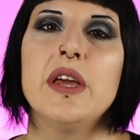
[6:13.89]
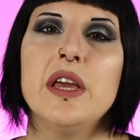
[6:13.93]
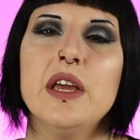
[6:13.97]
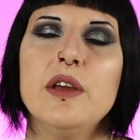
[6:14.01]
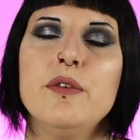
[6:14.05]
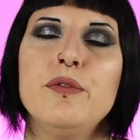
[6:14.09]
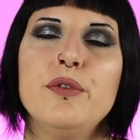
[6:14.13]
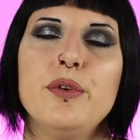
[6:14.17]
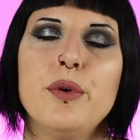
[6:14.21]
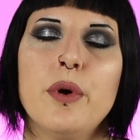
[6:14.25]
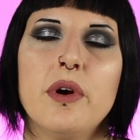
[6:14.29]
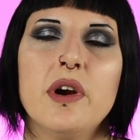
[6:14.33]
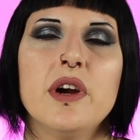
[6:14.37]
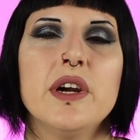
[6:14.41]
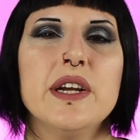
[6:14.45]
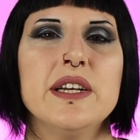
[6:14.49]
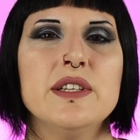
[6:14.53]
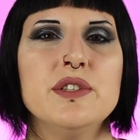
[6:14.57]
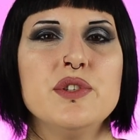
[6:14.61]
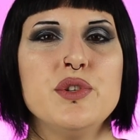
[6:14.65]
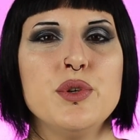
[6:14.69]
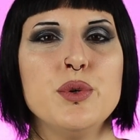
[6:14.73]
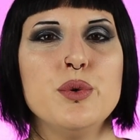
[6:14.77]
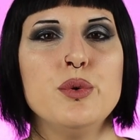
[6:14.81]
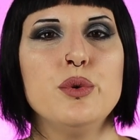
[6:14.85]
If you are
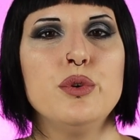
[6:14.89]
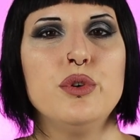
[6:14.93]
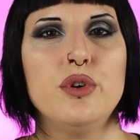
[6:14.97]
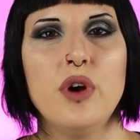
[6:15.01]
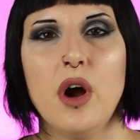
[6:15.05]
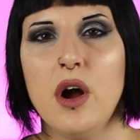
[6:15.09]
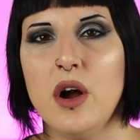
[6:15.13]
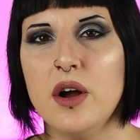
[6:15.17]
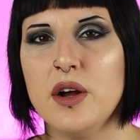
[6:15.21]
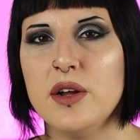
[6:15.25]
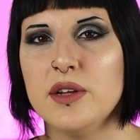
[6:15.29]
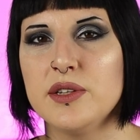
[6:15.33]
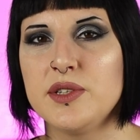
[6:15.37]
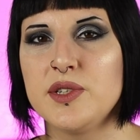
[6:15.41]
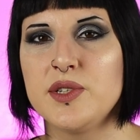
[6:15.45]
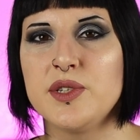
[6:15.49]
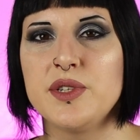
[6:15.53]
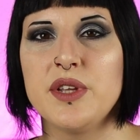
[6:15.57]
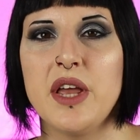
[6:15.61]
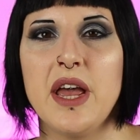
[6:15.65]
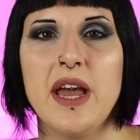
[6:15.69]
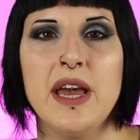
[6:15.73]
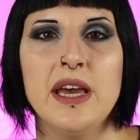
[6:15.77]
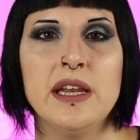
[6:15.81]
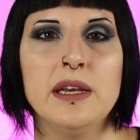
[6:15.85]
into
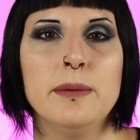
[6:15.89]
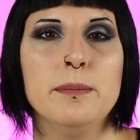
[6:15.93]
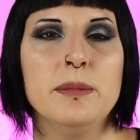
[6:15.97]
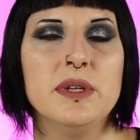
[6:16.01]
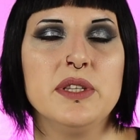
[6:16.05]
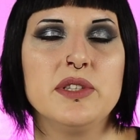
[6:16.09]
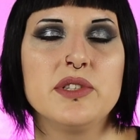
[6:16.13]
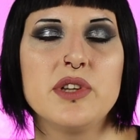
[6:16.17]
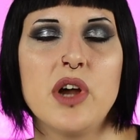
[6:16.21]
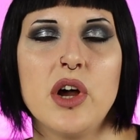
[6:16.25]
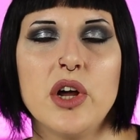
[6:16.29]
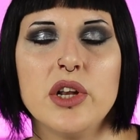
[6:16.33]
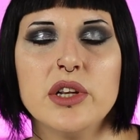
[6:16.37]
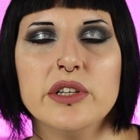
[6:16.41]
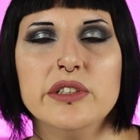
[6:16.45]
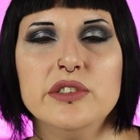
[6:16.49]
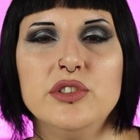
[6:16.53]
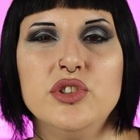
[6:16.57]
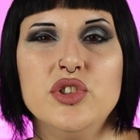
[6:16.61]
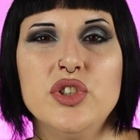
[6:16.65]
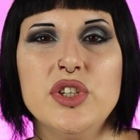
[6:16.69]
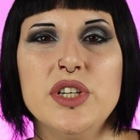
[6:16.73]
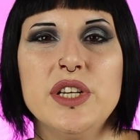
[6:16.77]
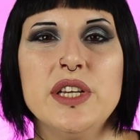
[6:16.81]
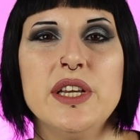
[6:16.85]
gods and
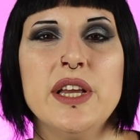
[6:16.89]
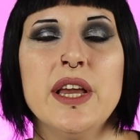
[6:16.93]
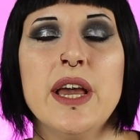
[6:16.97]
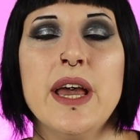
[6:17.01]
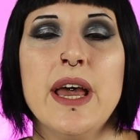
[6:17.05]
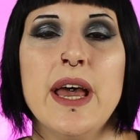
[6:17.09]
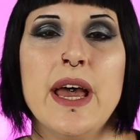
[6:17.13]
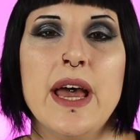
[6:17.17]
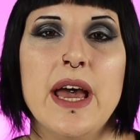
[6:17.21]
mythology,